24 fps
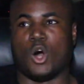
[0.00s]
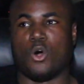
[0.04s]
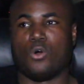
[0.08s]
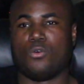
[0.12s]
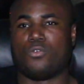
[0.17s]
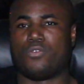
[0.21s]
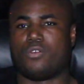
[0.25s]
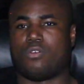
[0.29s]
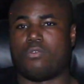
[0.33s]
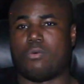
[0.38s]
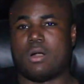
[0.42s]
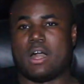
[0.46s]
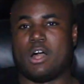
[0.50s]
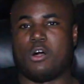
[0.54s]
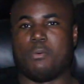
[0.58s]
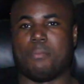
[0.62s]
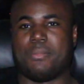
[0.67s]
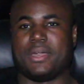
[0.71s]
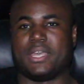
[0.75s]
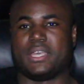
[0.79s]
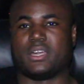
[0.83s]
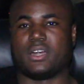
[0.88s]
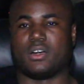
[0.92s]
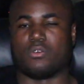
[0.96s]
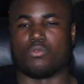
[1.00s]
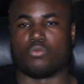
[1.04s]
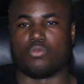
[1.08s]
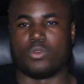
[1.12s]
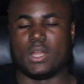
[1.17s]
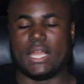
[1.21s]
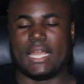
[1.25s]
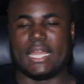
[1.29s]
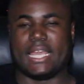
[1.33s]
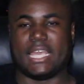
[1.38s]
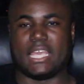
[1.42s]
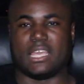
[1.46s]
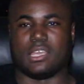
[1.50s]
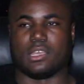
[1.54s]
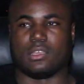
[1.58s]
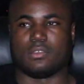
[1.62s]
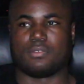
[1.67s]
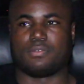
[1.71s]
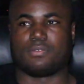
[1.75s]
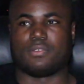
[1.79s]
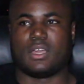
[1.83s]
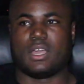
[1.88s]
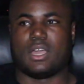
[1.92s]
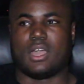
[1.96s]
overwhelming
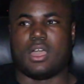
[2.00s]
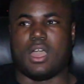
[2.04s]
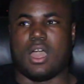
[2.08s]
relief.